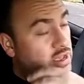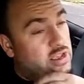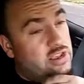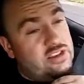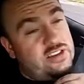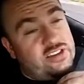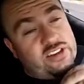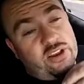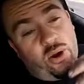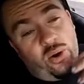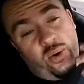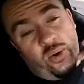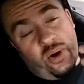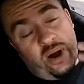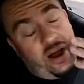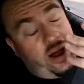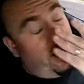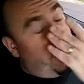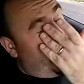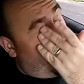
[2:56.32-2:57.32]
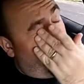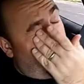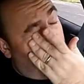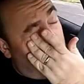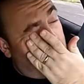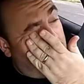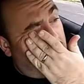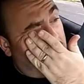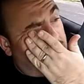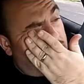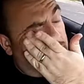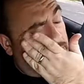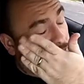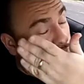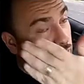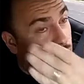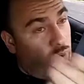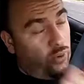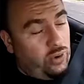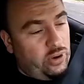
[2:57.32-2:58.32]
So I'm an
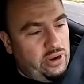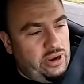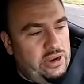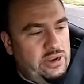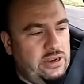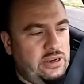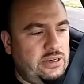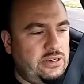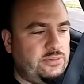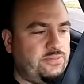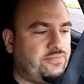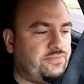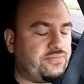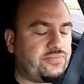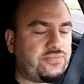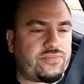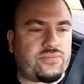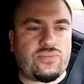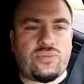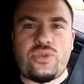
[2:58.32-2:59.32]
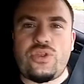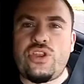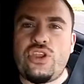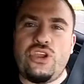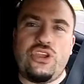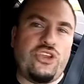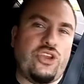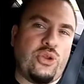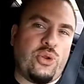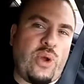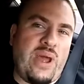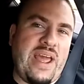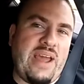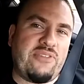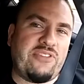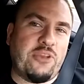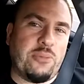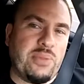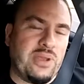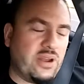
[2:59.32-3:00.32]
entrepreneur. You don't
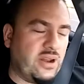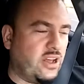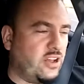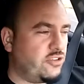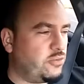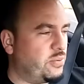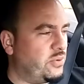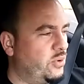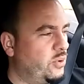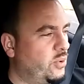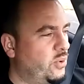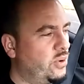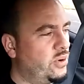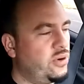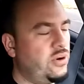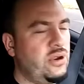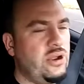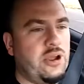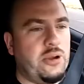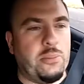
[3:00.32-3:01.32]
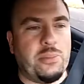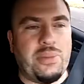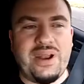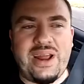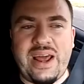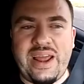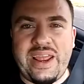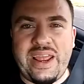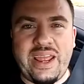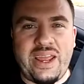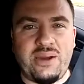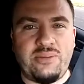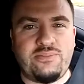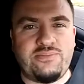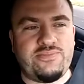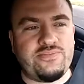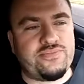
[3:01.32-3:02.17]
have to be an entrepreneur, but I am.